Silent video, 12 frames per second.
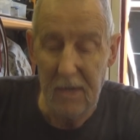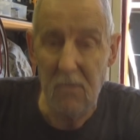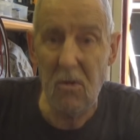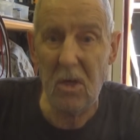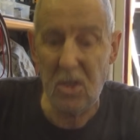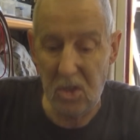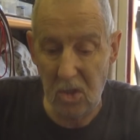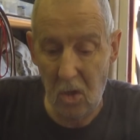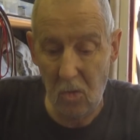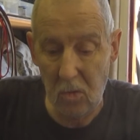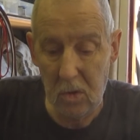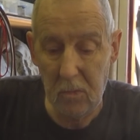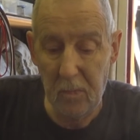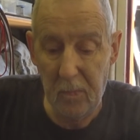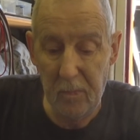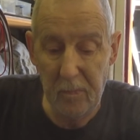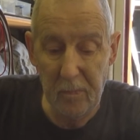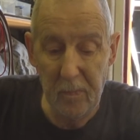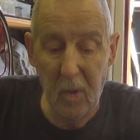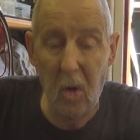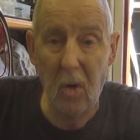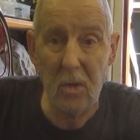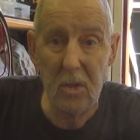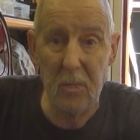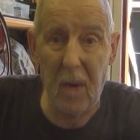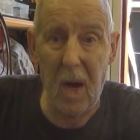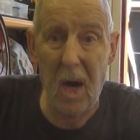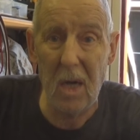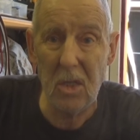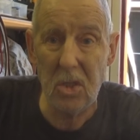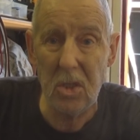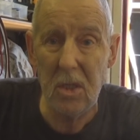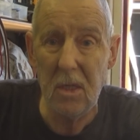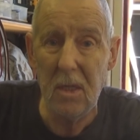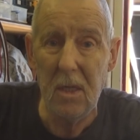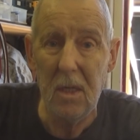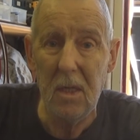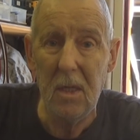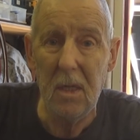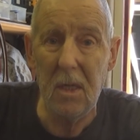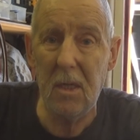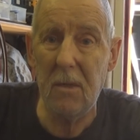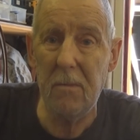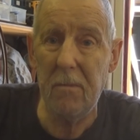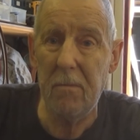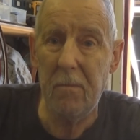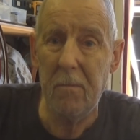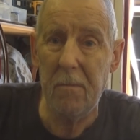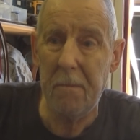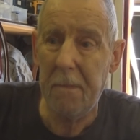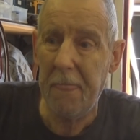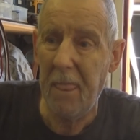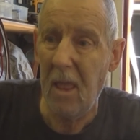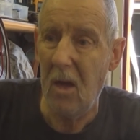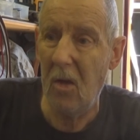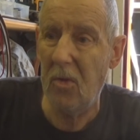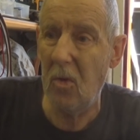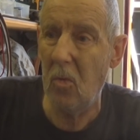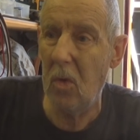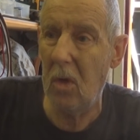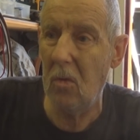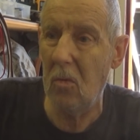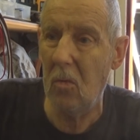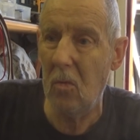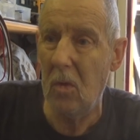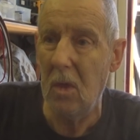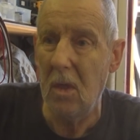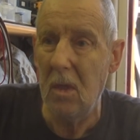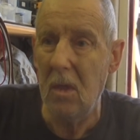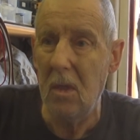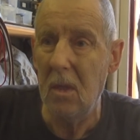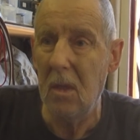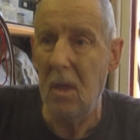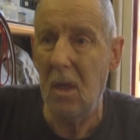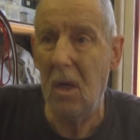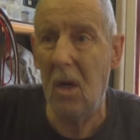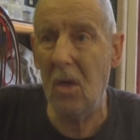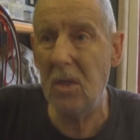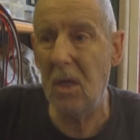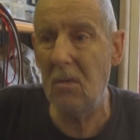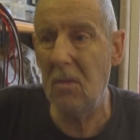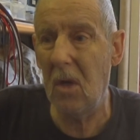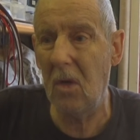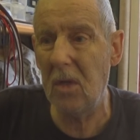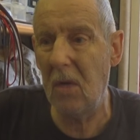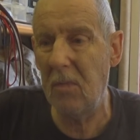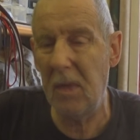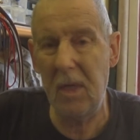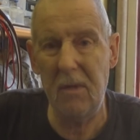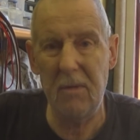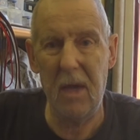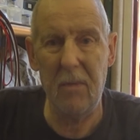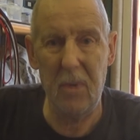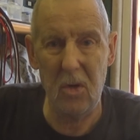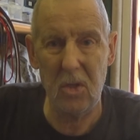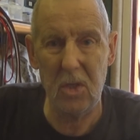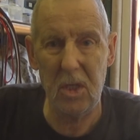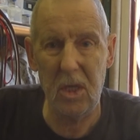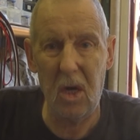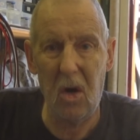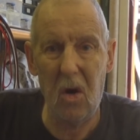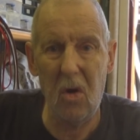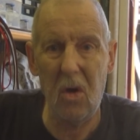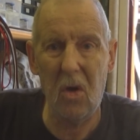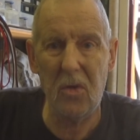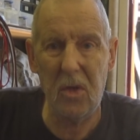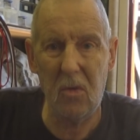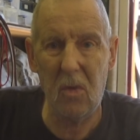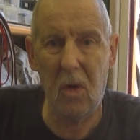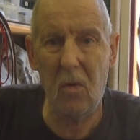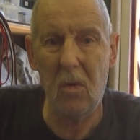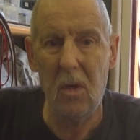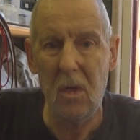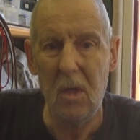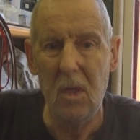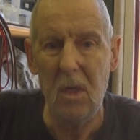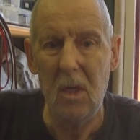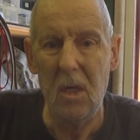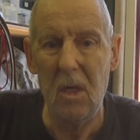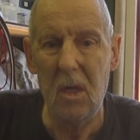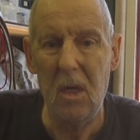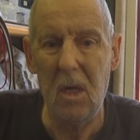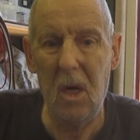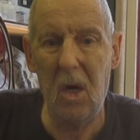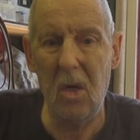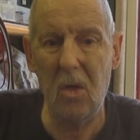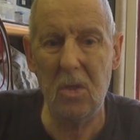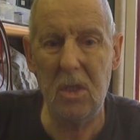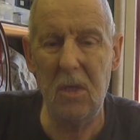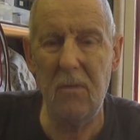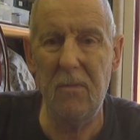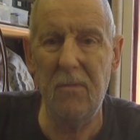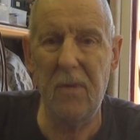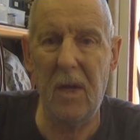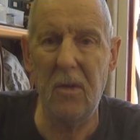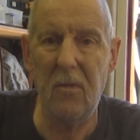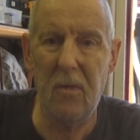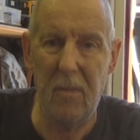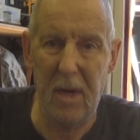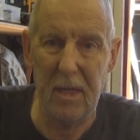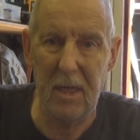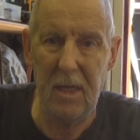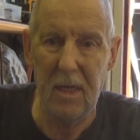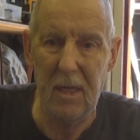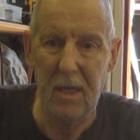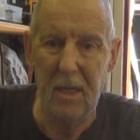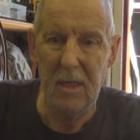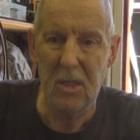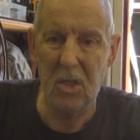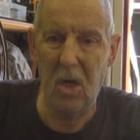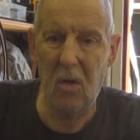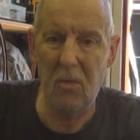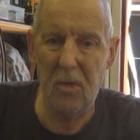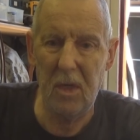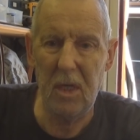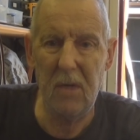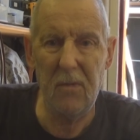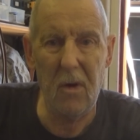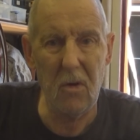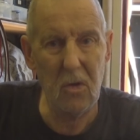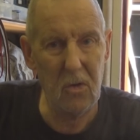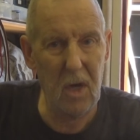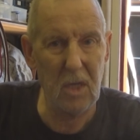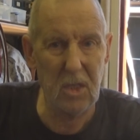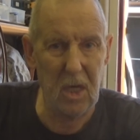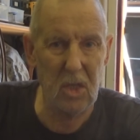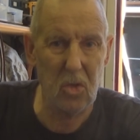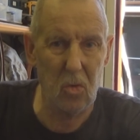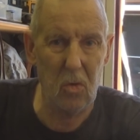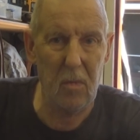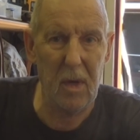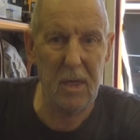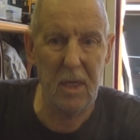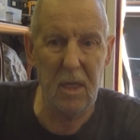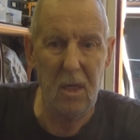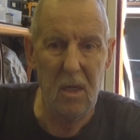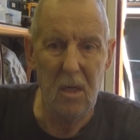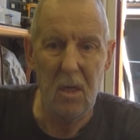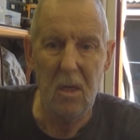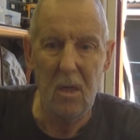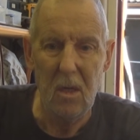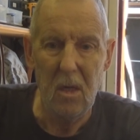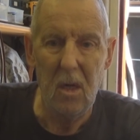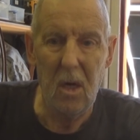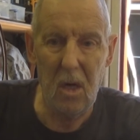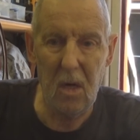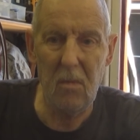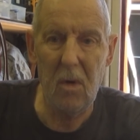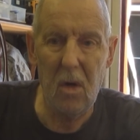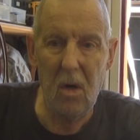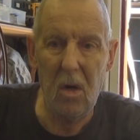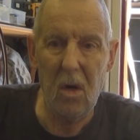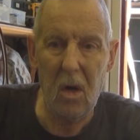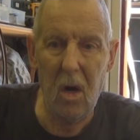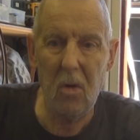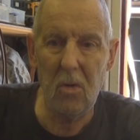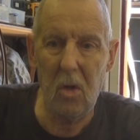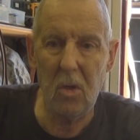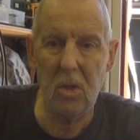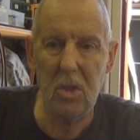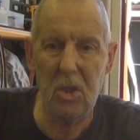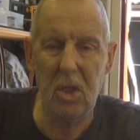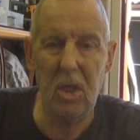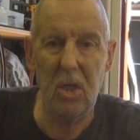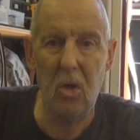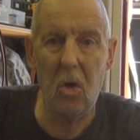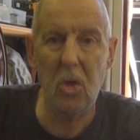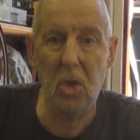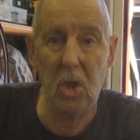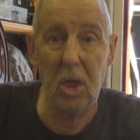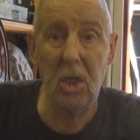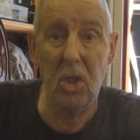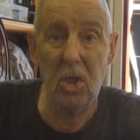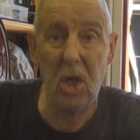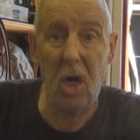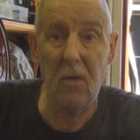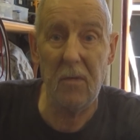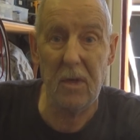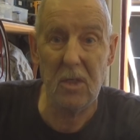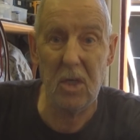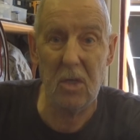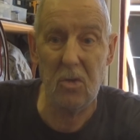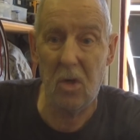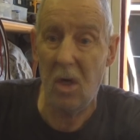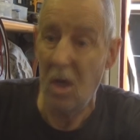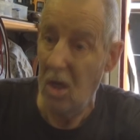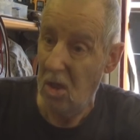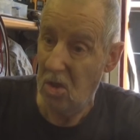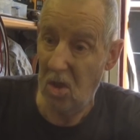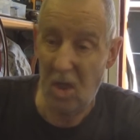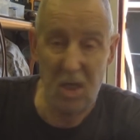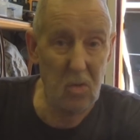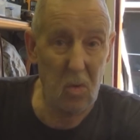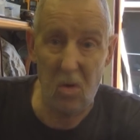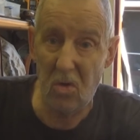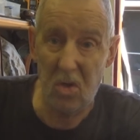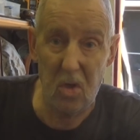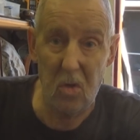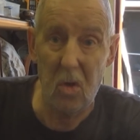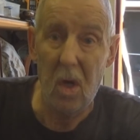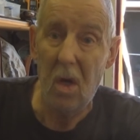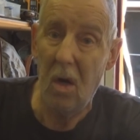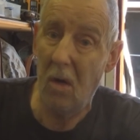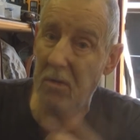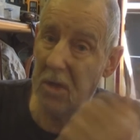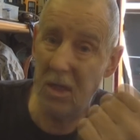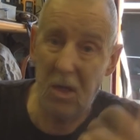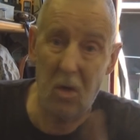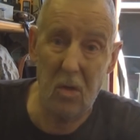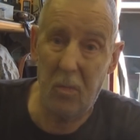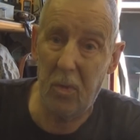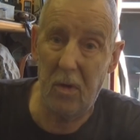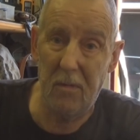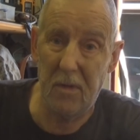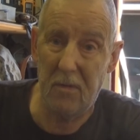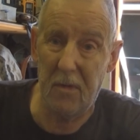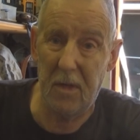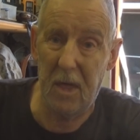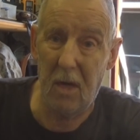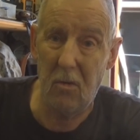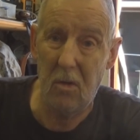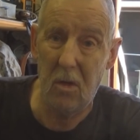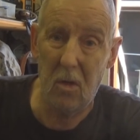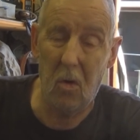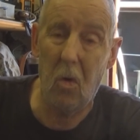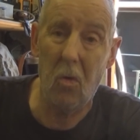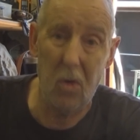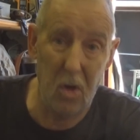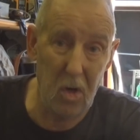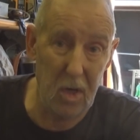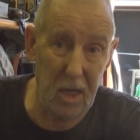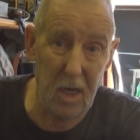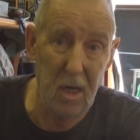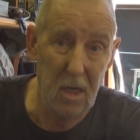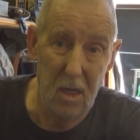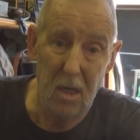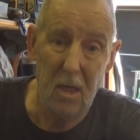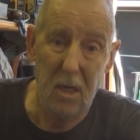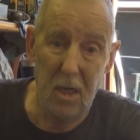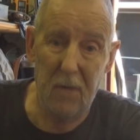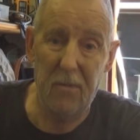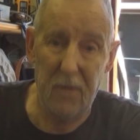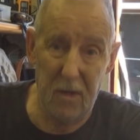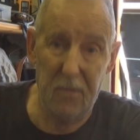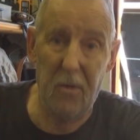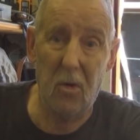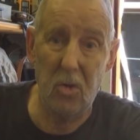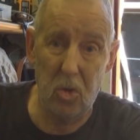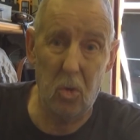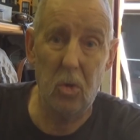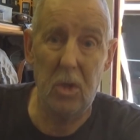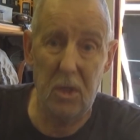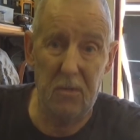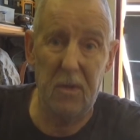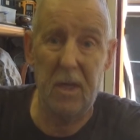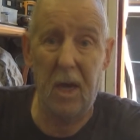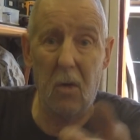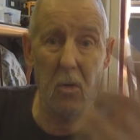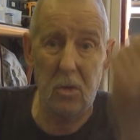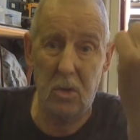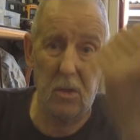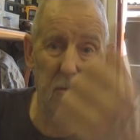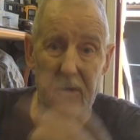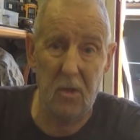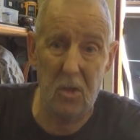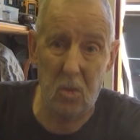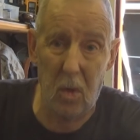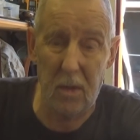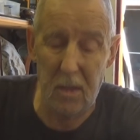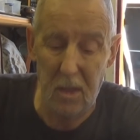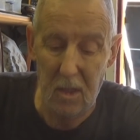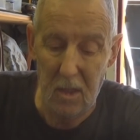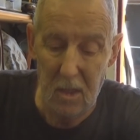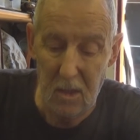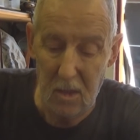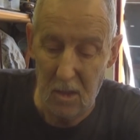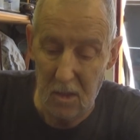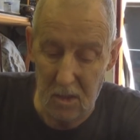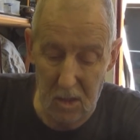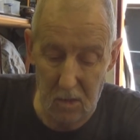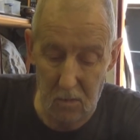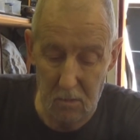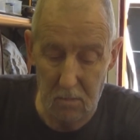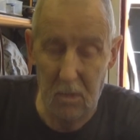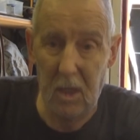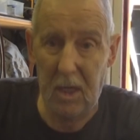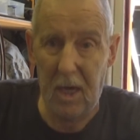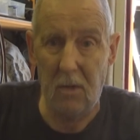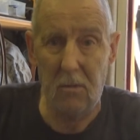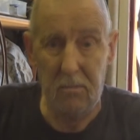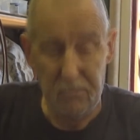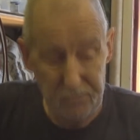Rusty old pot bars. I thought, well, I don't believe in that personally. I think, well, I like to give value for money, so I'm thinking if I'm going to ask that sort of money, I would like to see a nice clean stove, etc. So that's what I do. I've said that on the previous video or earlier, if I joined this video onto the first one. So there you go.